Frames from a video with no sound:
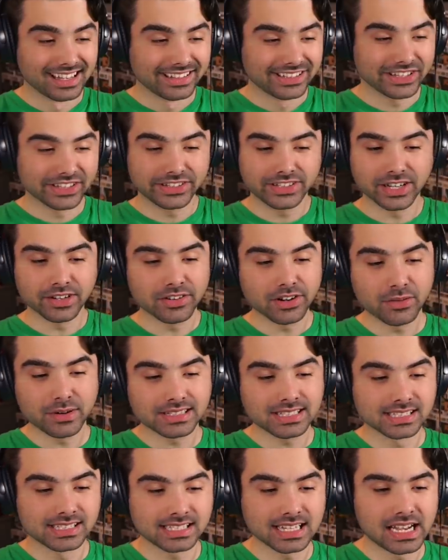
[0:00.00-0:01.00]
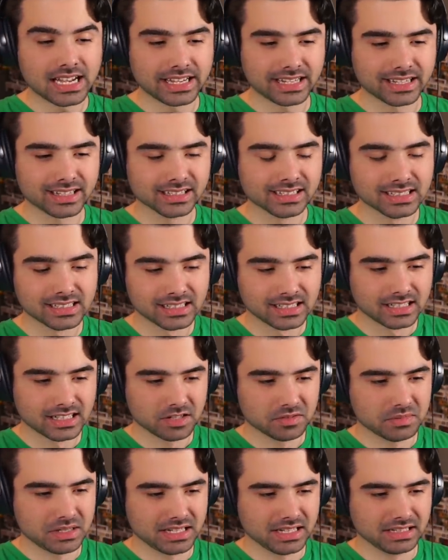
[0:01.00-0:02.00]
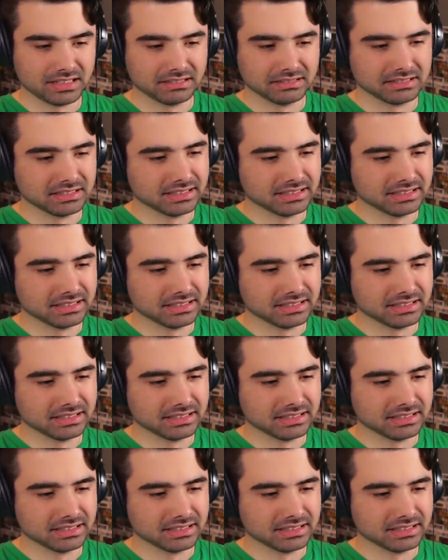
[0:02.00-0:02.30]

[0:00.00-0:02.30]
You don't know what's inside. I mean,